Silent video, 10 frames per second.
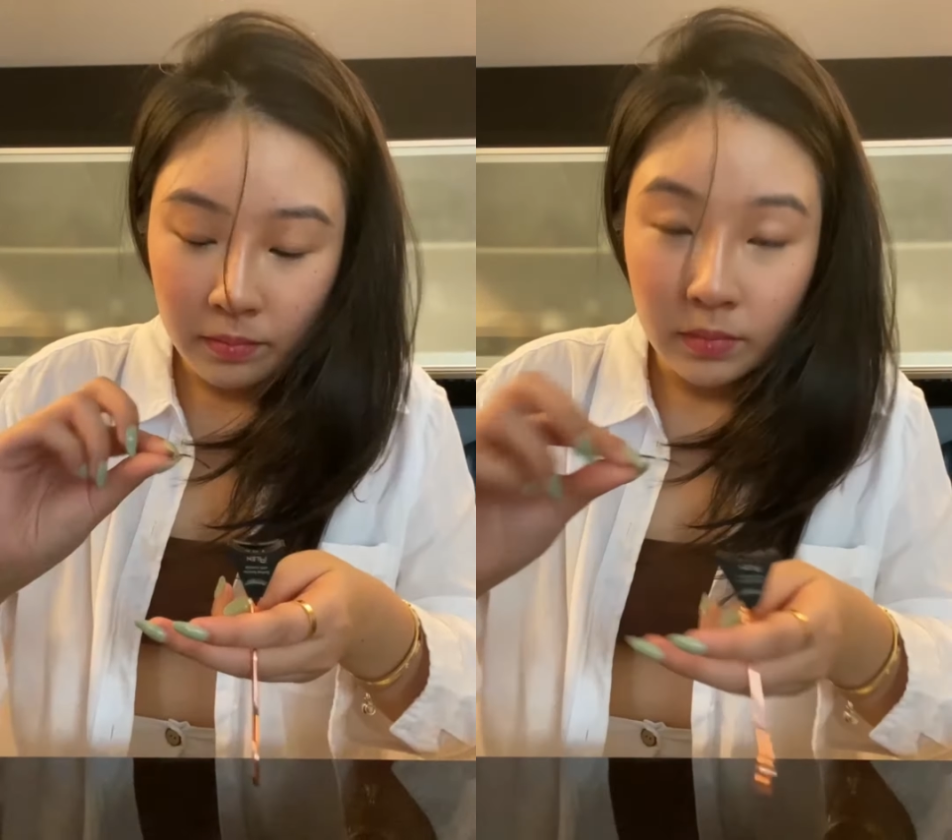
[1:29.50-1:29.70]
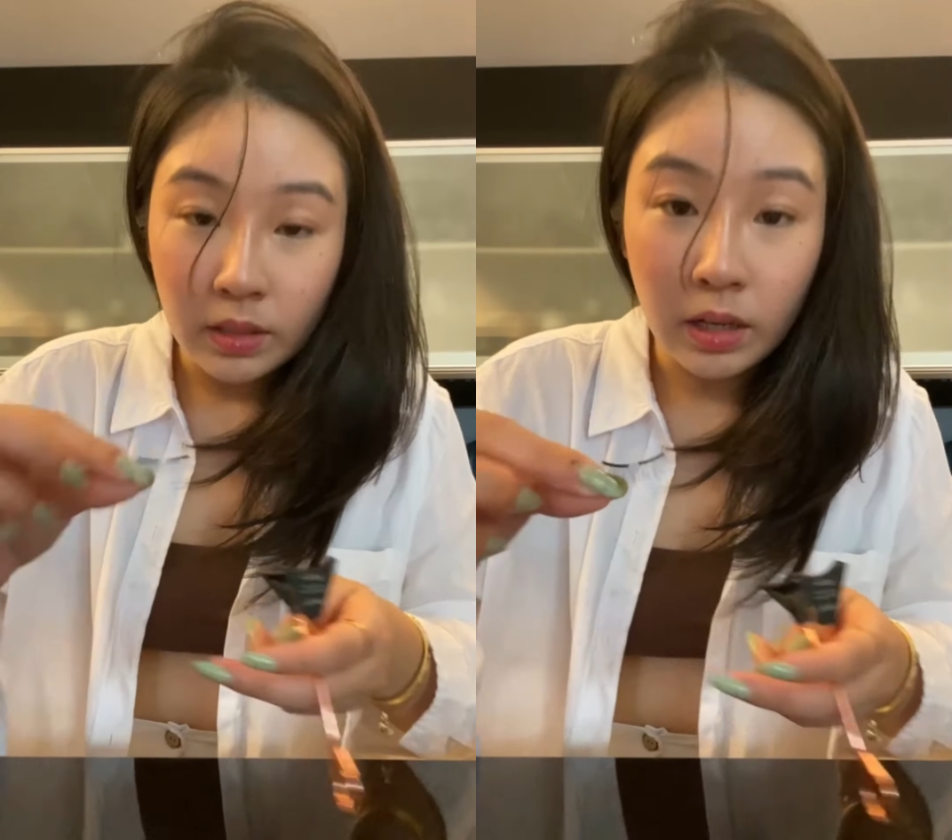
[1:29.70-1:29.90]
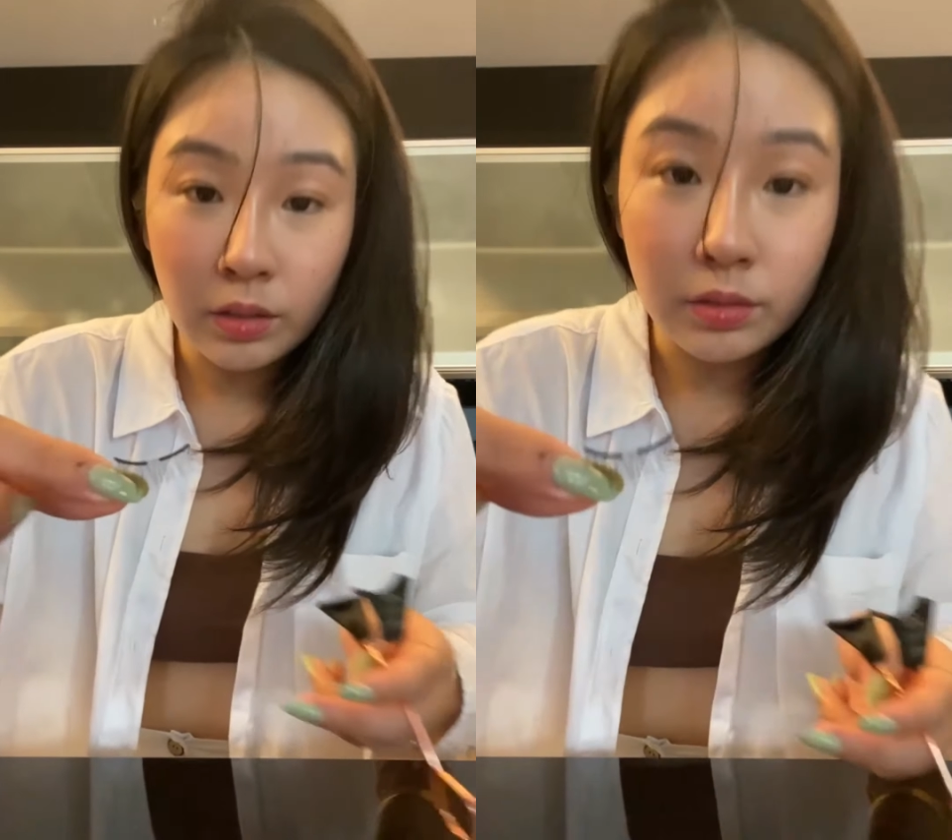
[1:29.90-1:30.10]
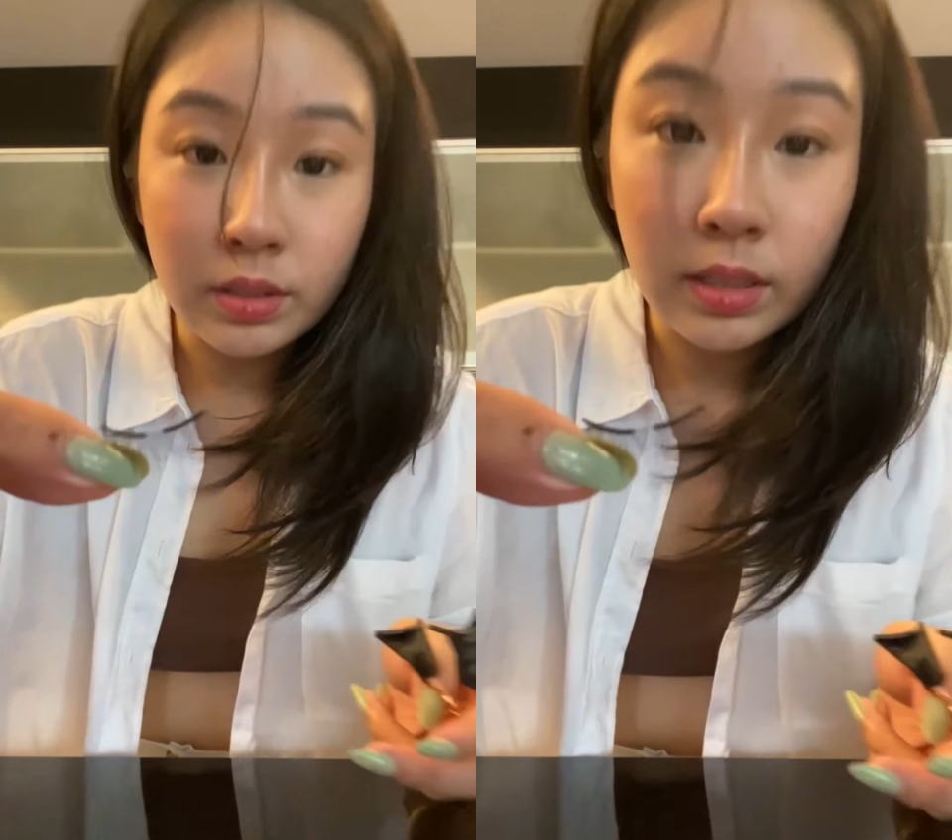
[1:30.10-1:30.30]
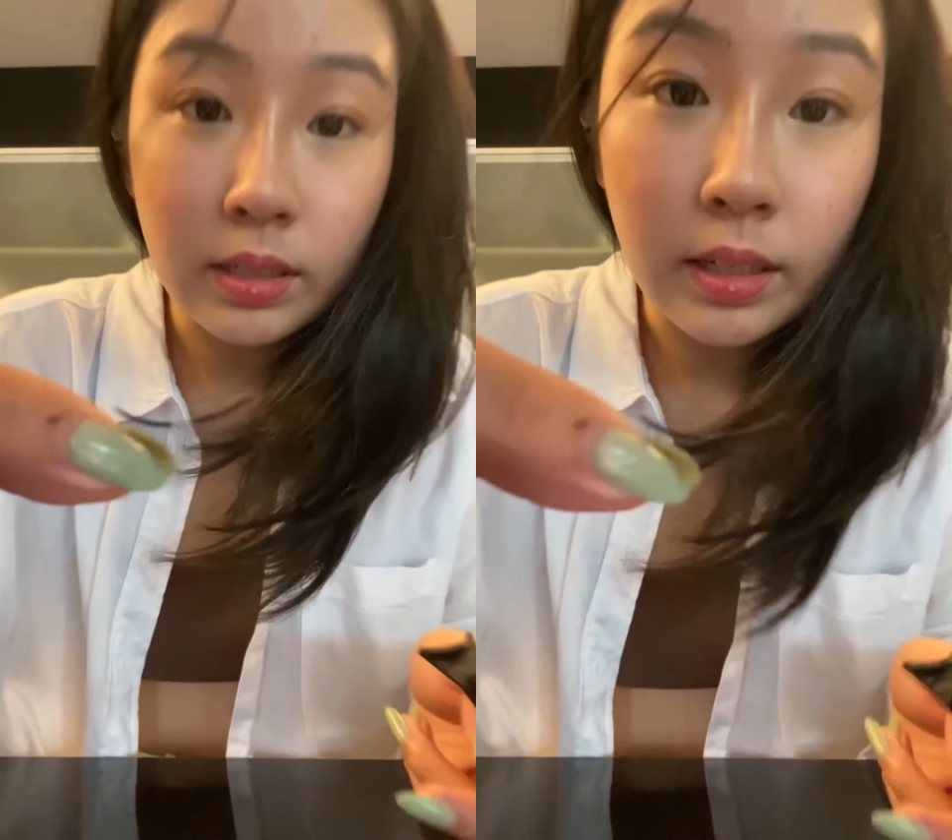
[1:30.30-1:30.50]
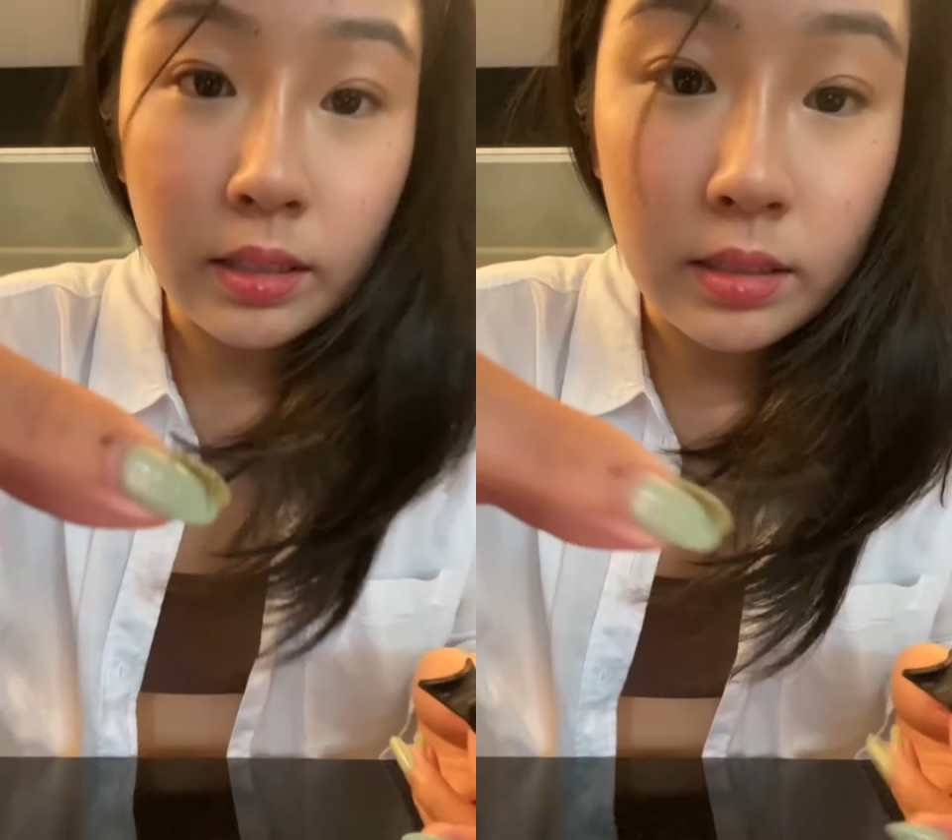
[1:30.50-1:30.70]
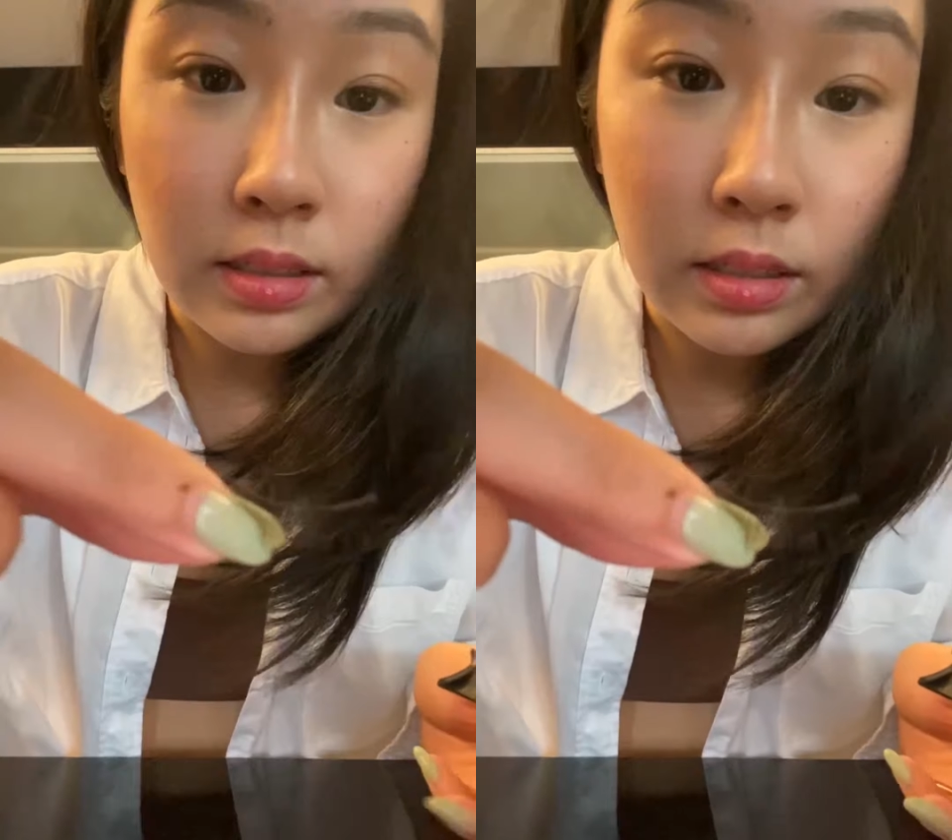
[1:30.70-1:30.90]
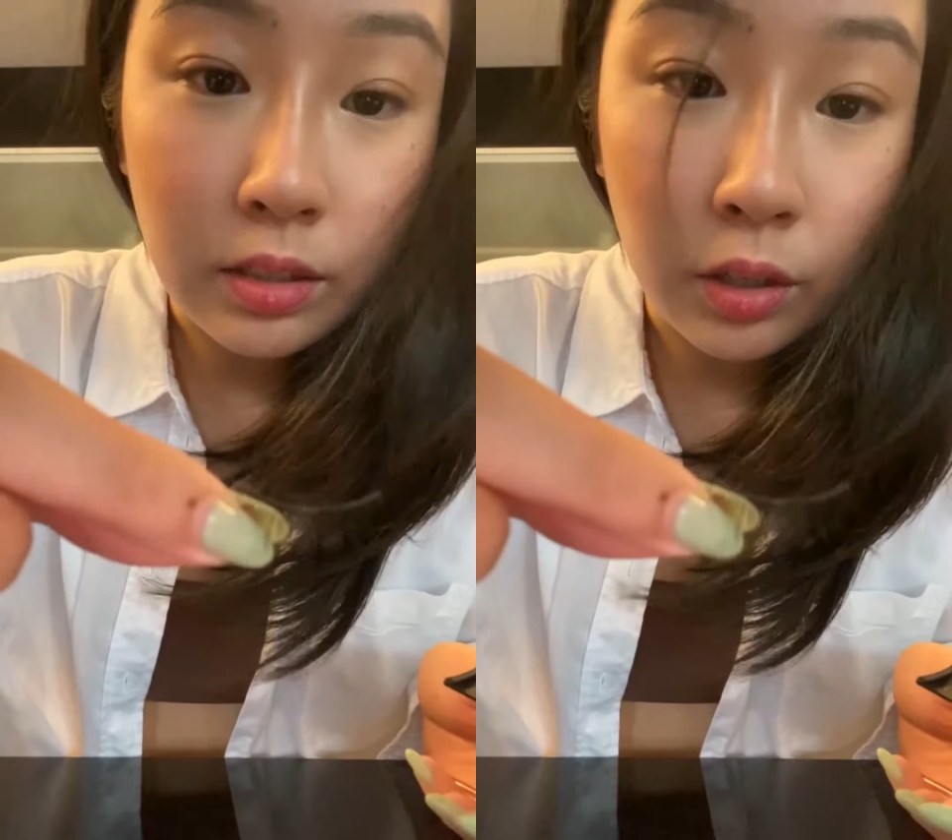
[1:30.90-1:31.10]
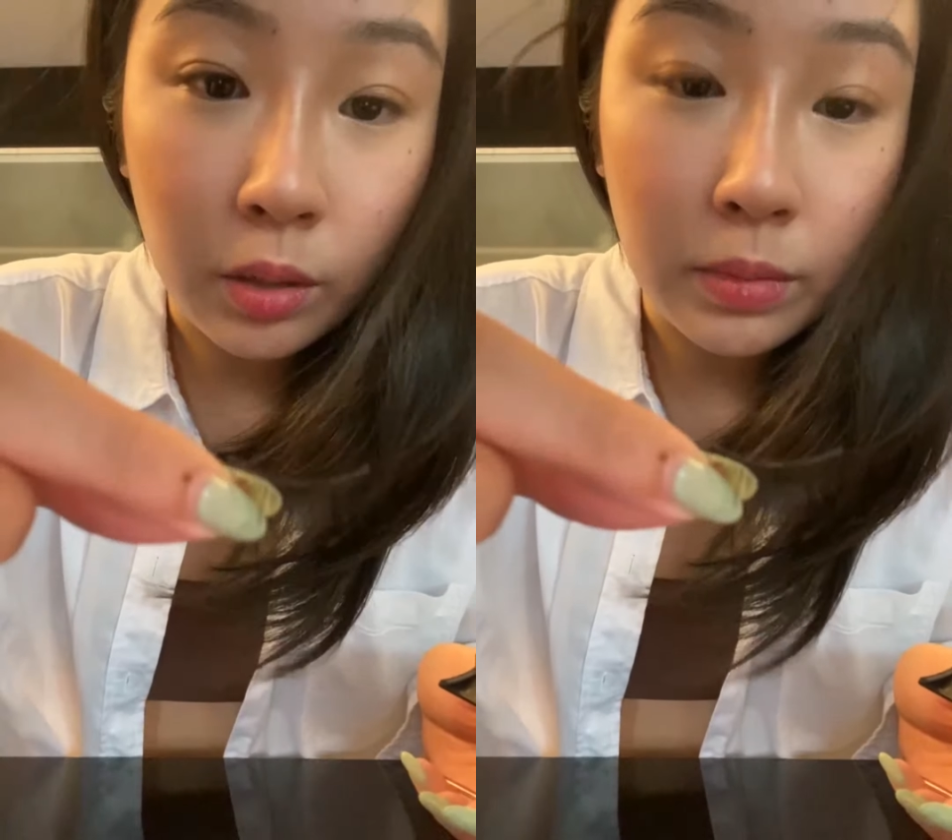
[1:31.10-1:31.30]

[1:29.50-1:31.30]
How you see that this is the top